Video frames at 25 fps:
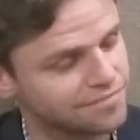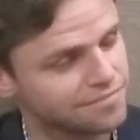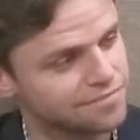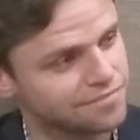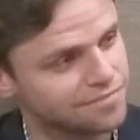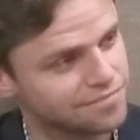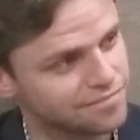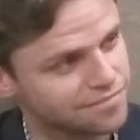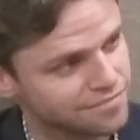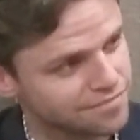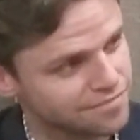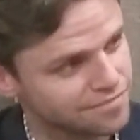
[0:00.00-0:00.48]

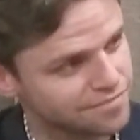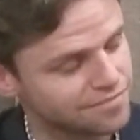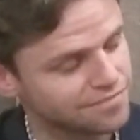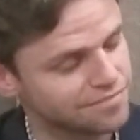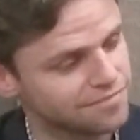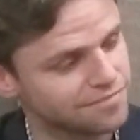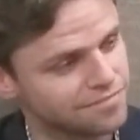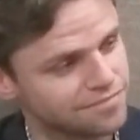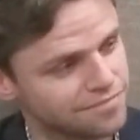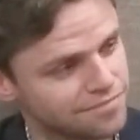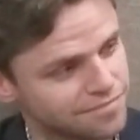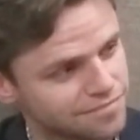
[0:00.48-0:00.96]

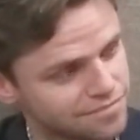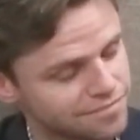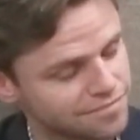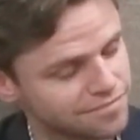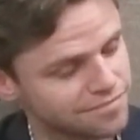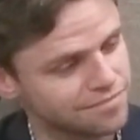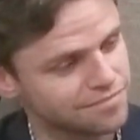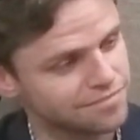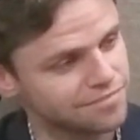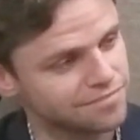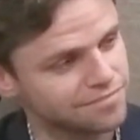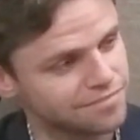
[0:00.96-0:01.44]

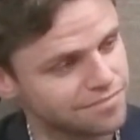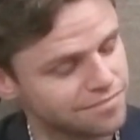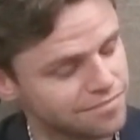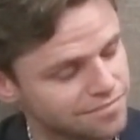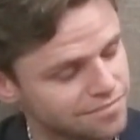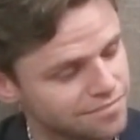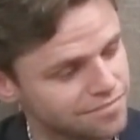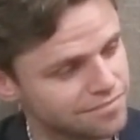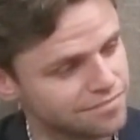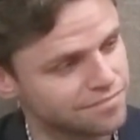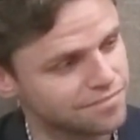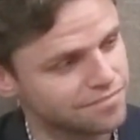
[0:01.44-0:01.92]

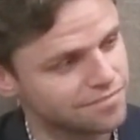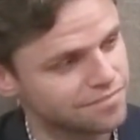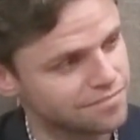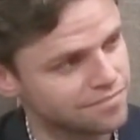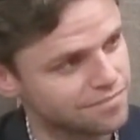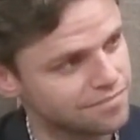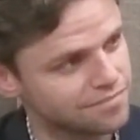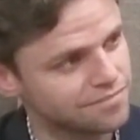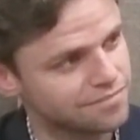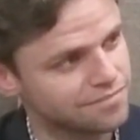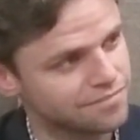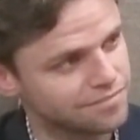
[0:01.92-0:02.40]

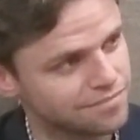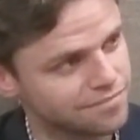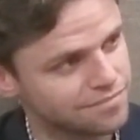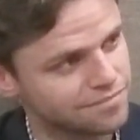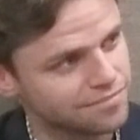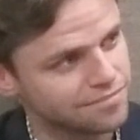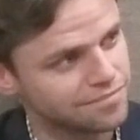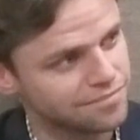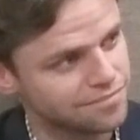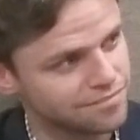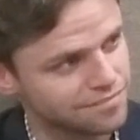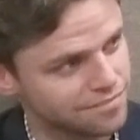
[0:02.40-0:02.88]

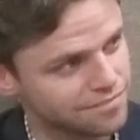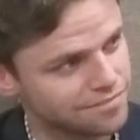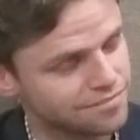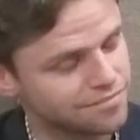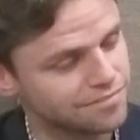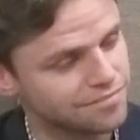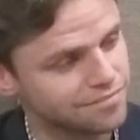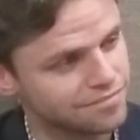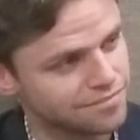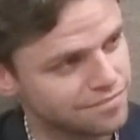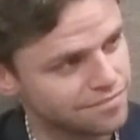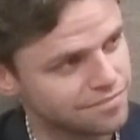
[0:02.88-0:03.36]

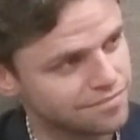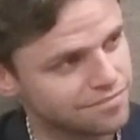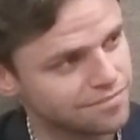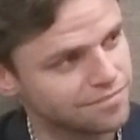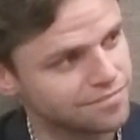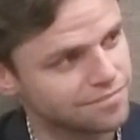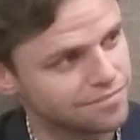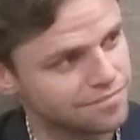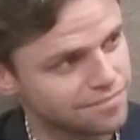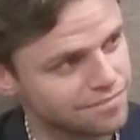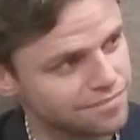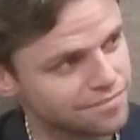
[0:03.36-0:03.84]

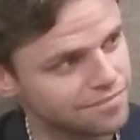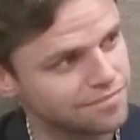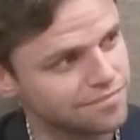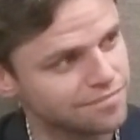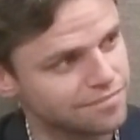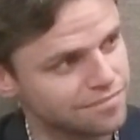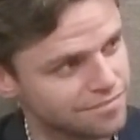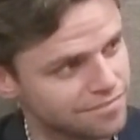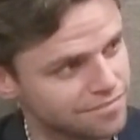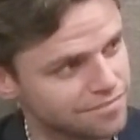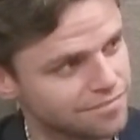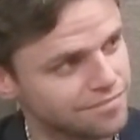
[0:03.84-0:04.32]

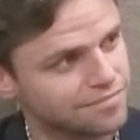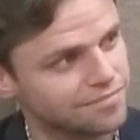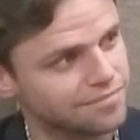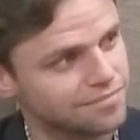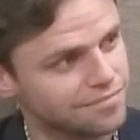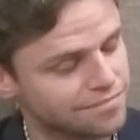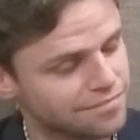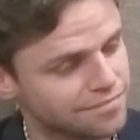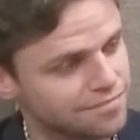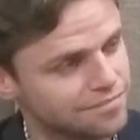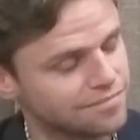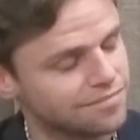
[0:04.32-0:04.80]

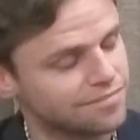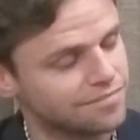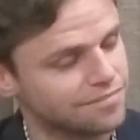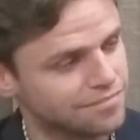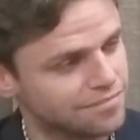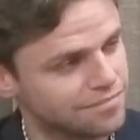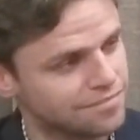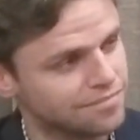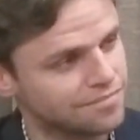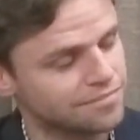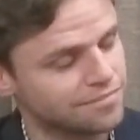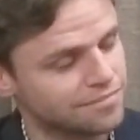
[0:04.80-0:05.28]

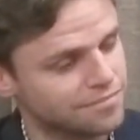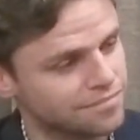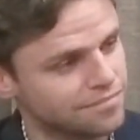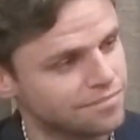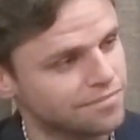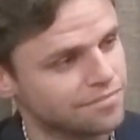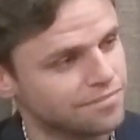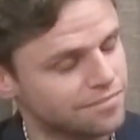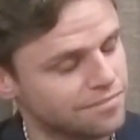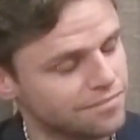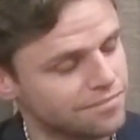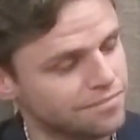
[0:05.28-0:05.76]

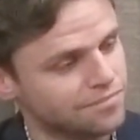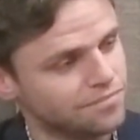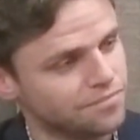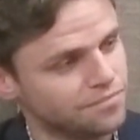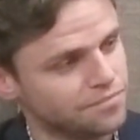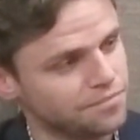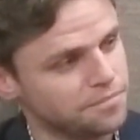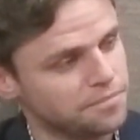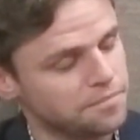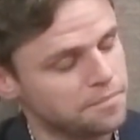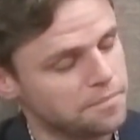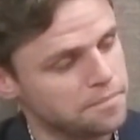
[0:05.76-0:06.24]

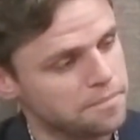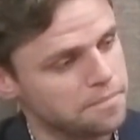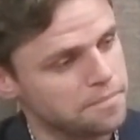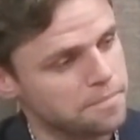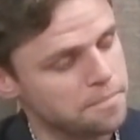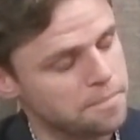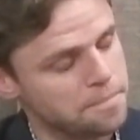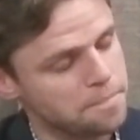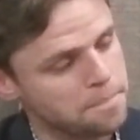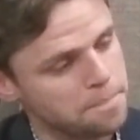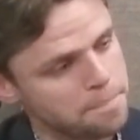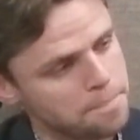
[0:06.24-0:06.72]

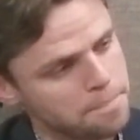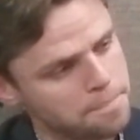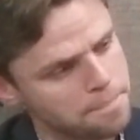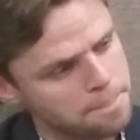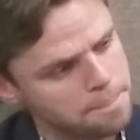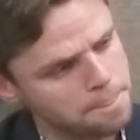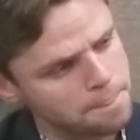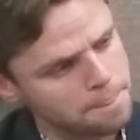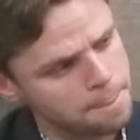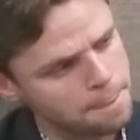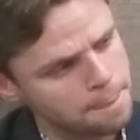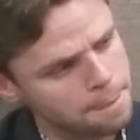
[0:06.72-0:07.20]

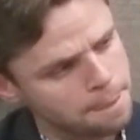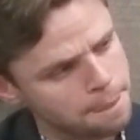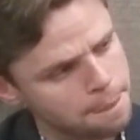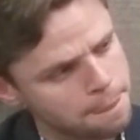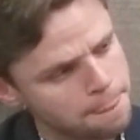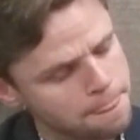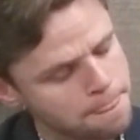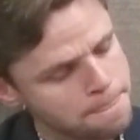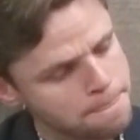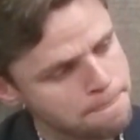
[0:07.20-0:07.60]
This person isn't speaking.